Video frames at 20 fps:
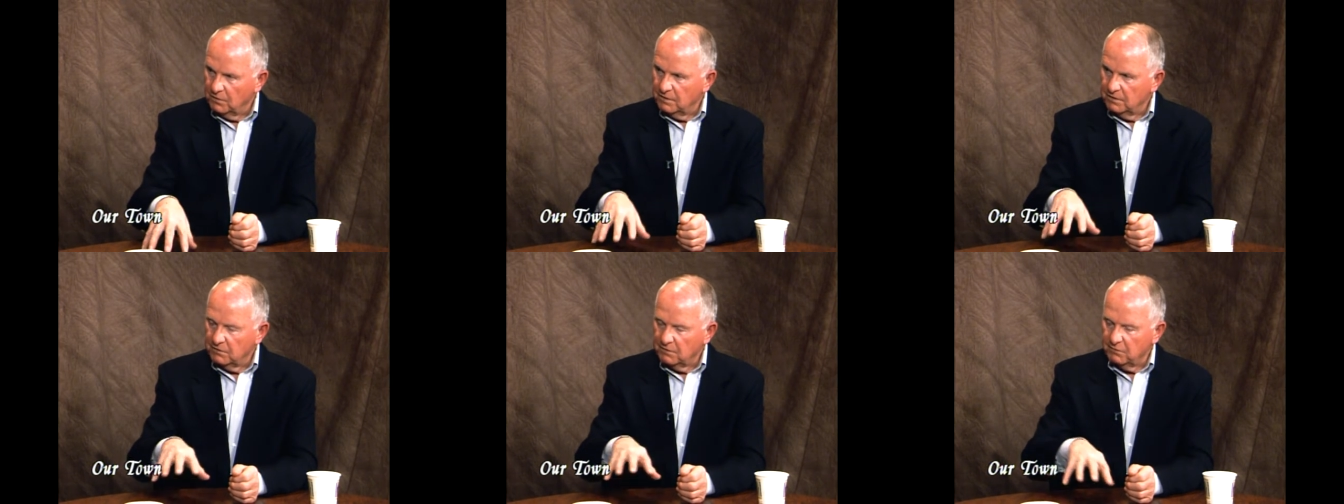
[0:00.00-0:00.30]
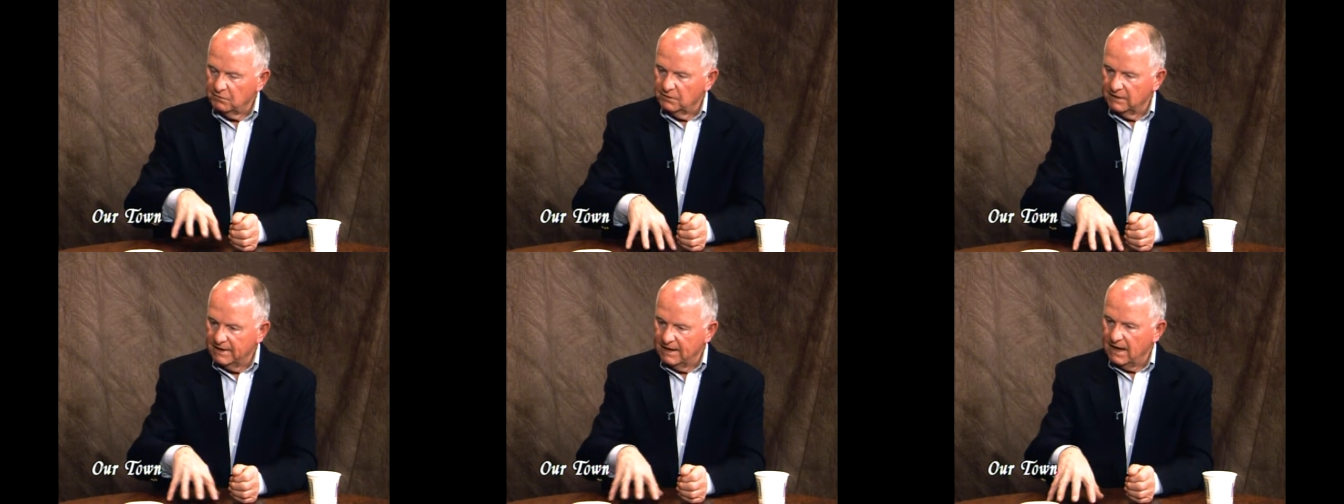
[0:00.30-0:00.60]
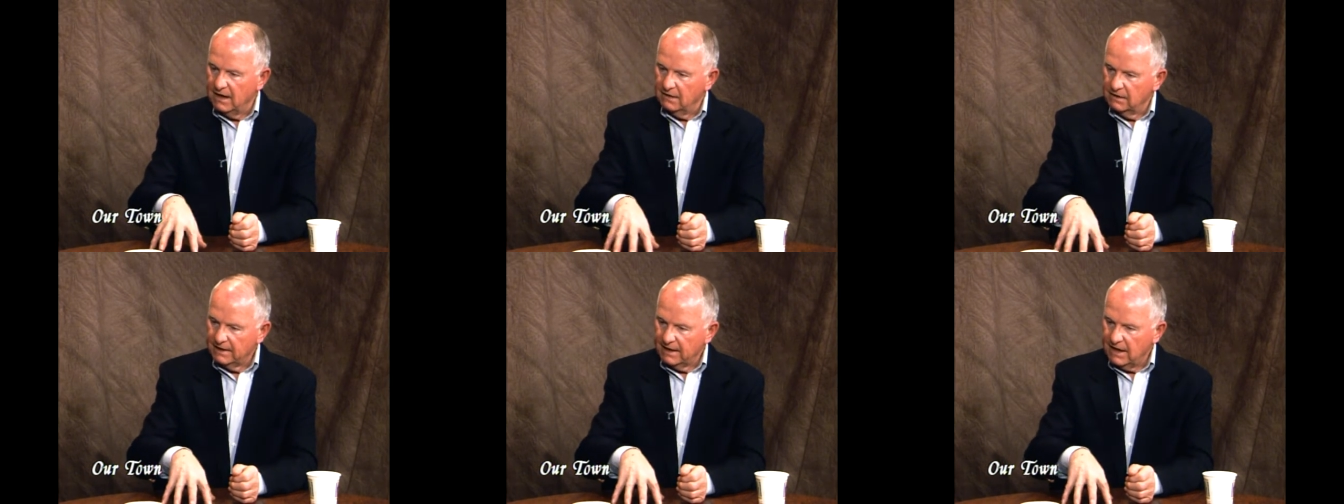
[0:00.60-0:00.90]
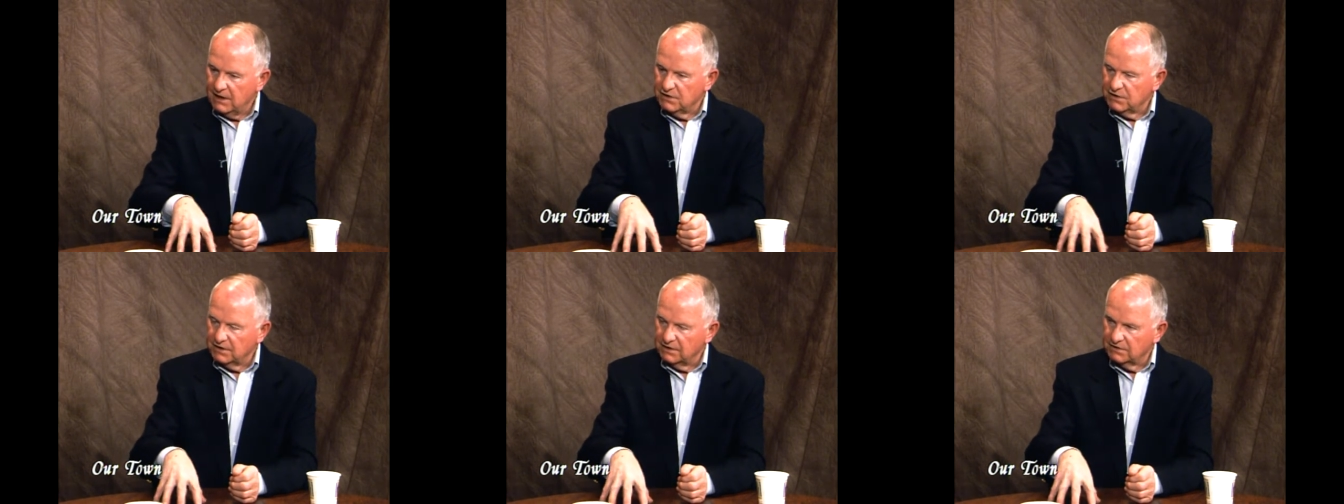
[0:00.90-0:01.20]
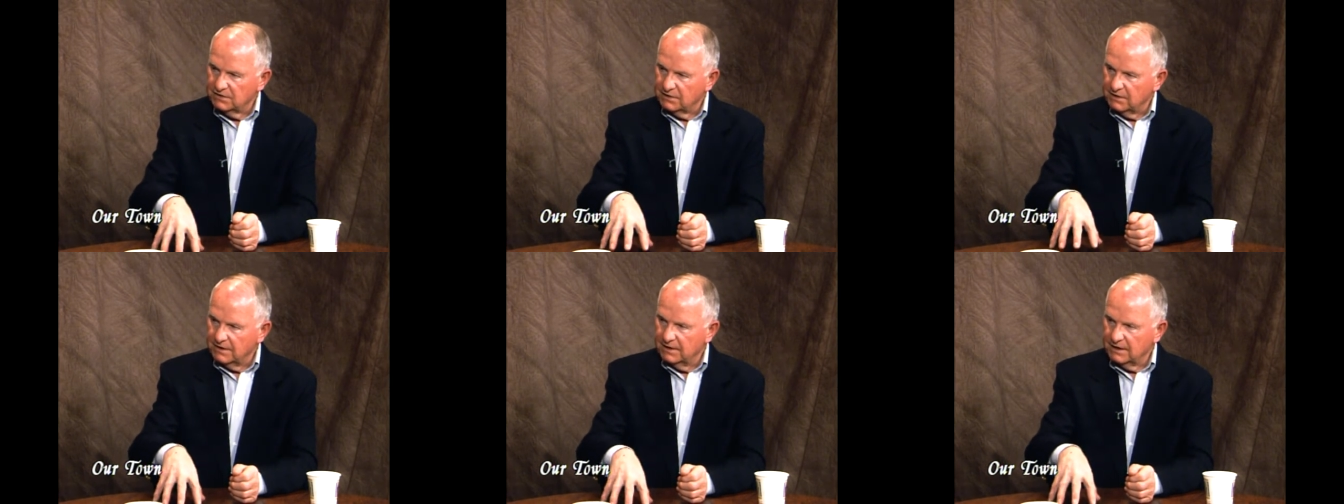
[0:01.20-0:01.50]
And if the fleet allocation
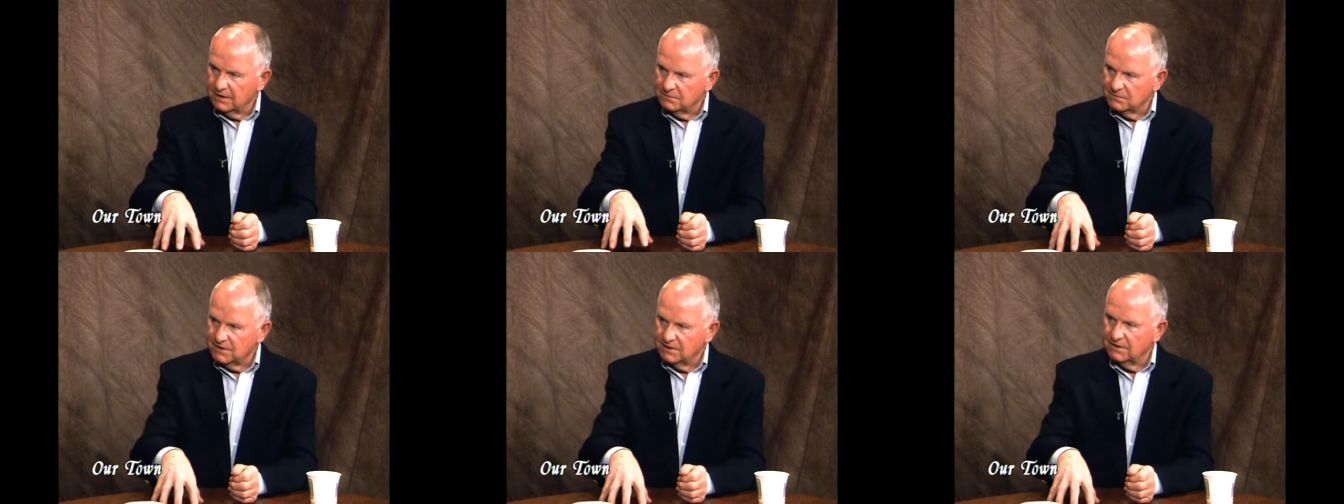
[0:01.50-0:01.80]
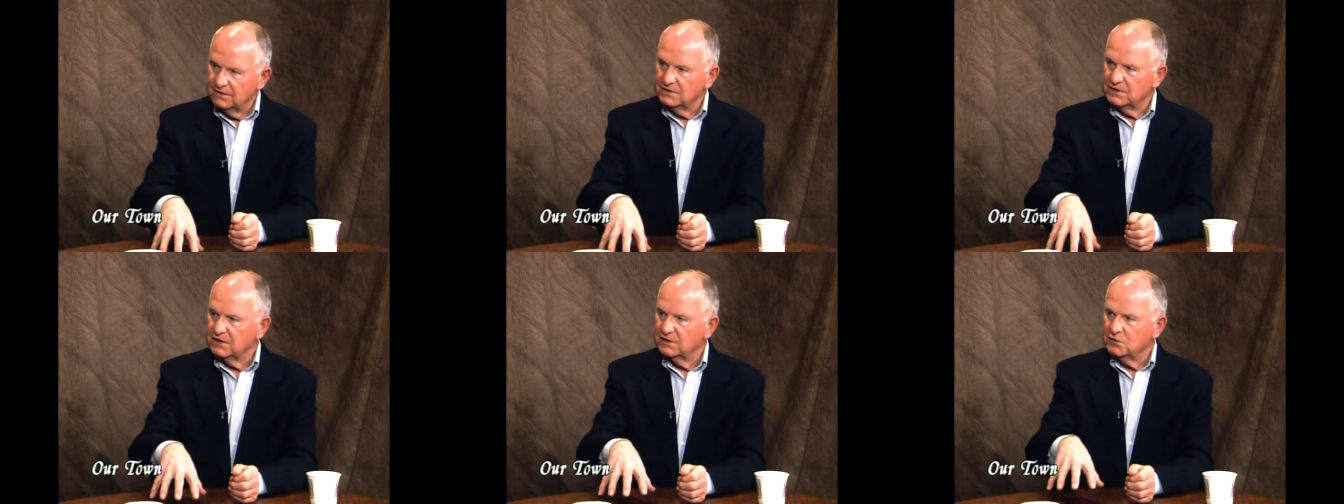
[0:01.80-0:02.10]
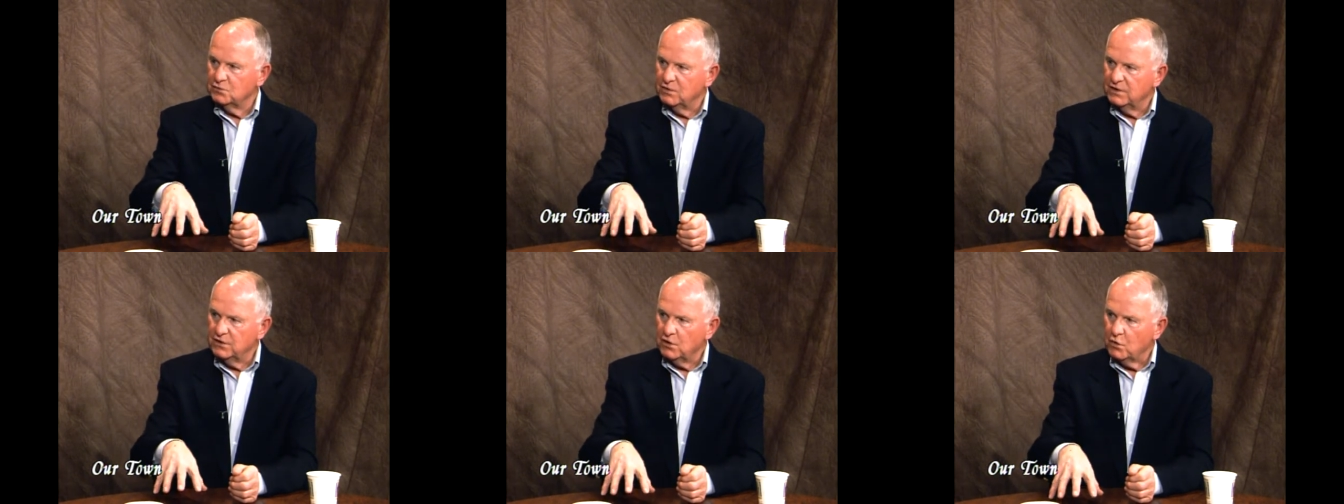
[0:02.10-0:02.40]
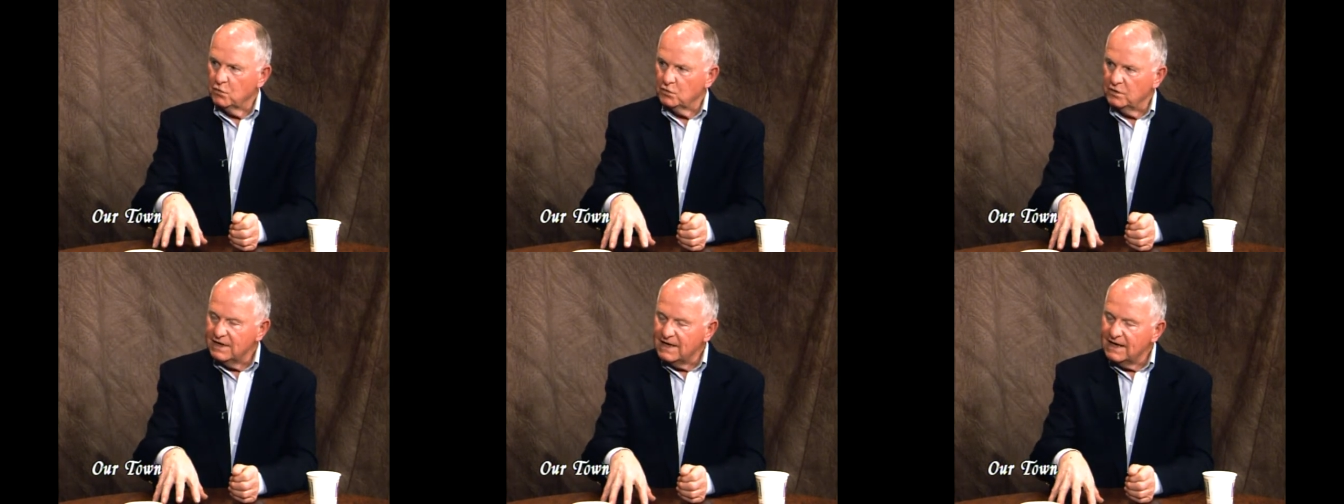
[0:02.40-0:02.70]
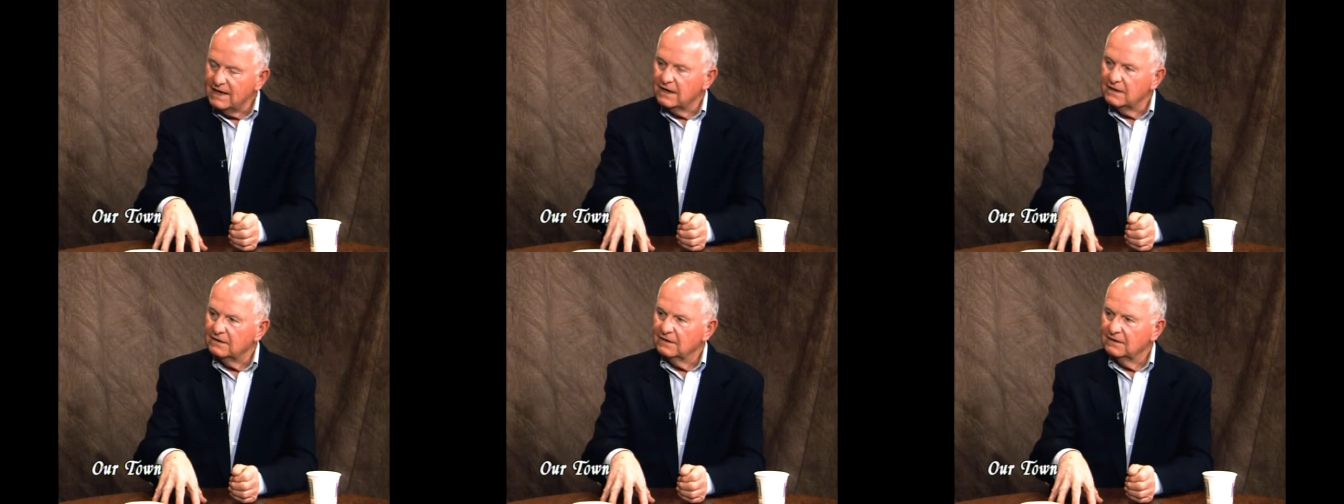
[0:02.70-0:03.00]
study comes in and says we don't
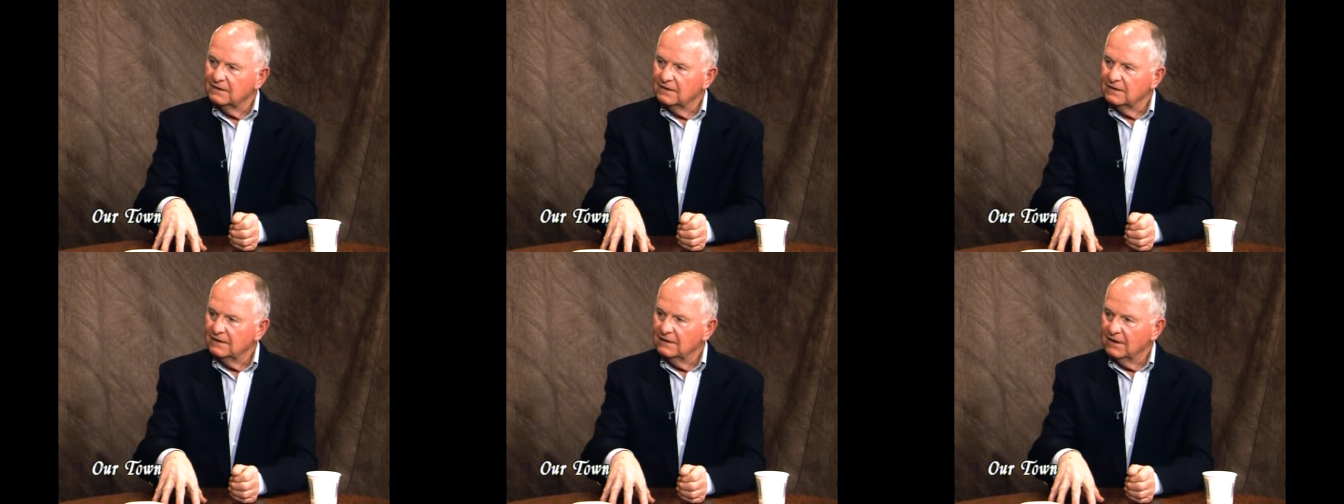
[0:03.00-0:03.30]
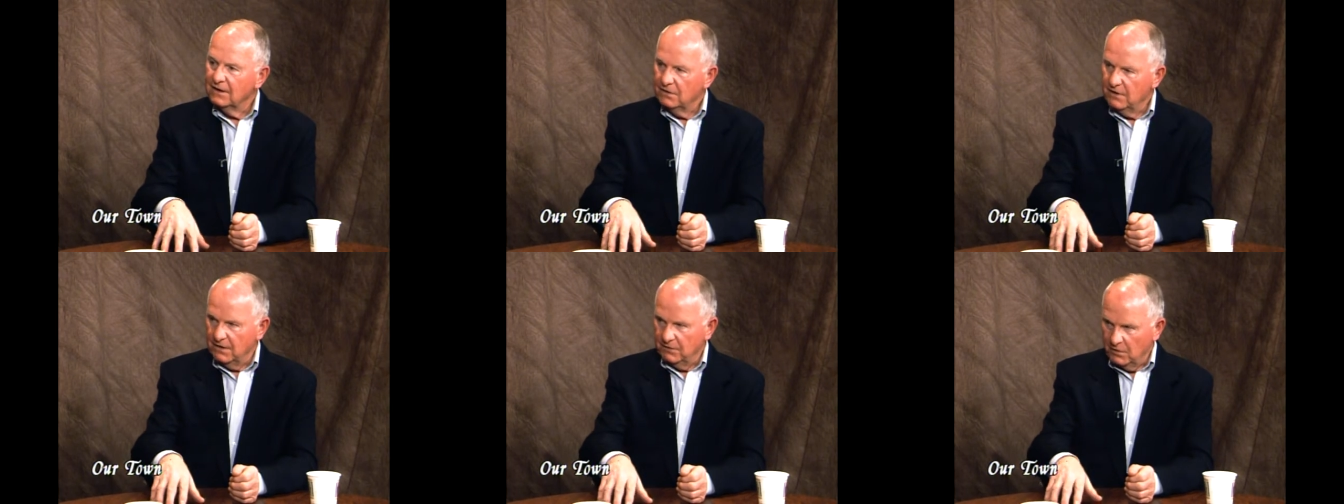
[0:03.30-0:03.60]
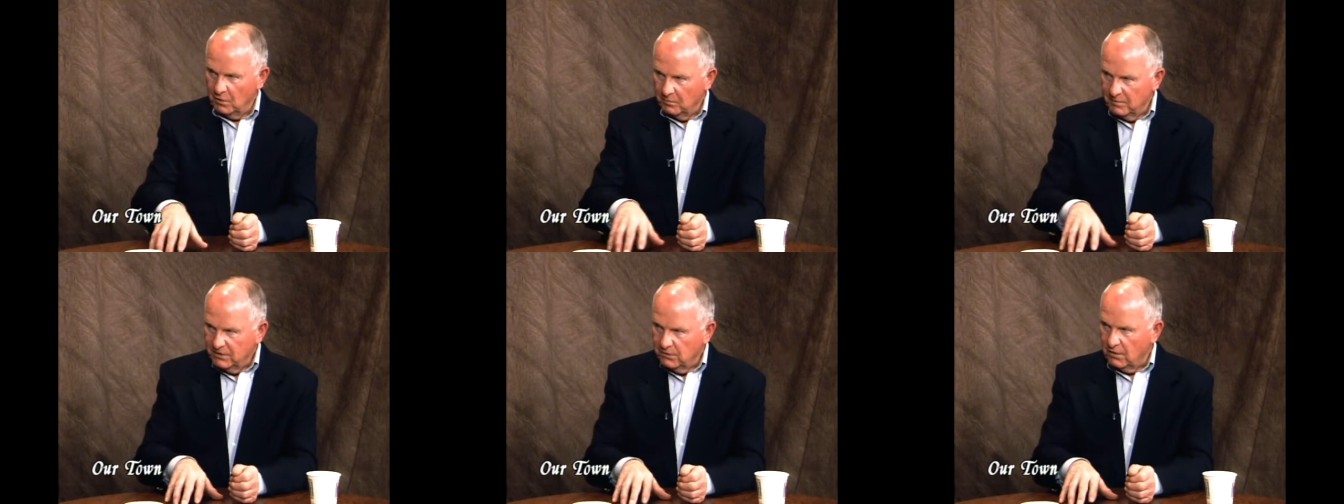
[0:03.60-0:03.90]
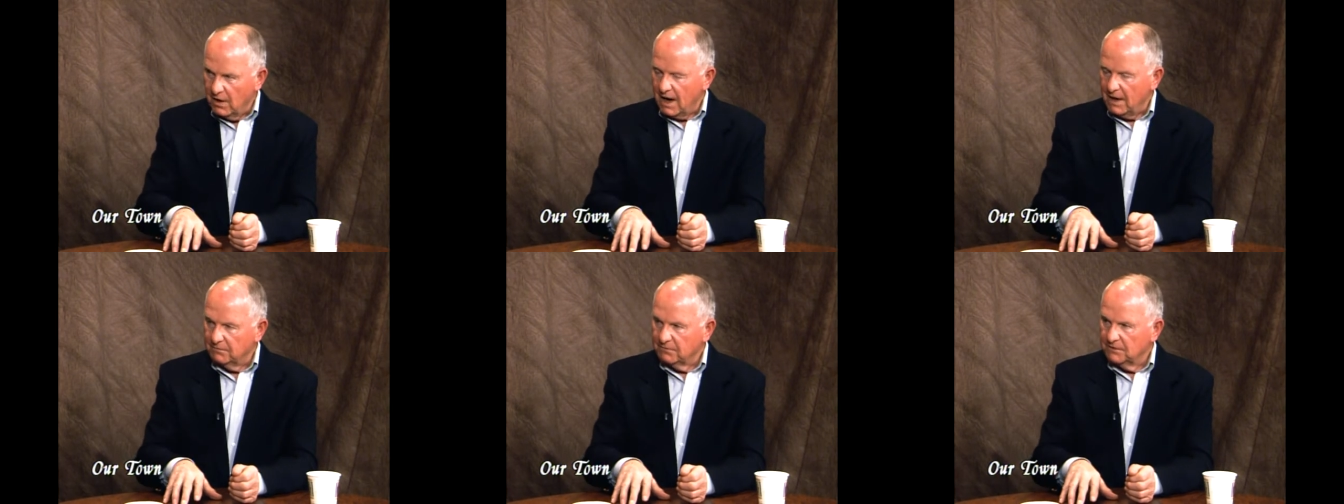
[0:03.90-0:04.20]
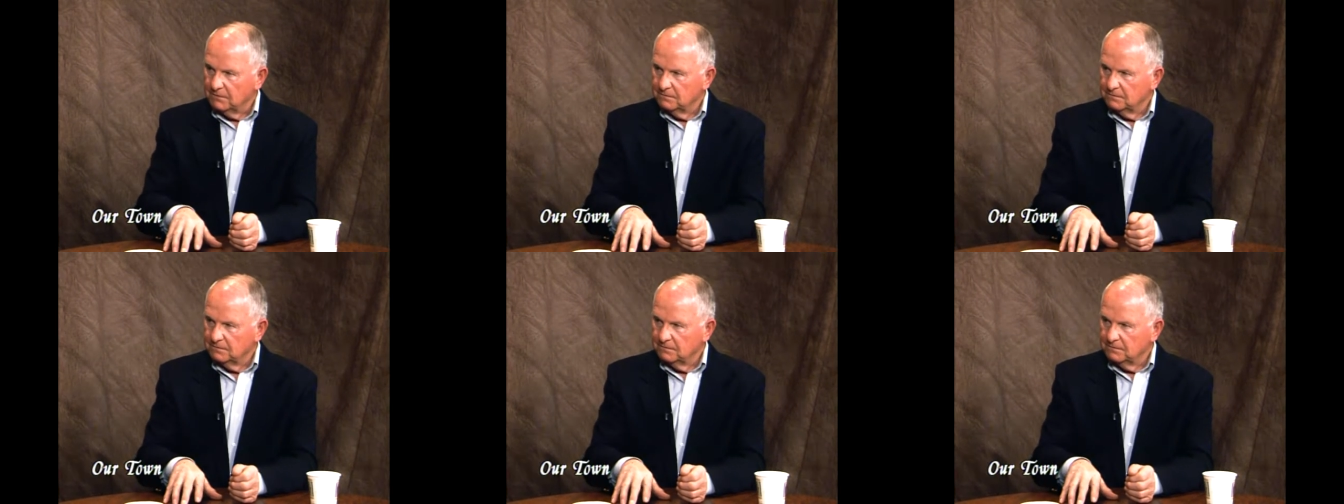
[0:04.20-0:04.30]
need it, then they'll be dropped.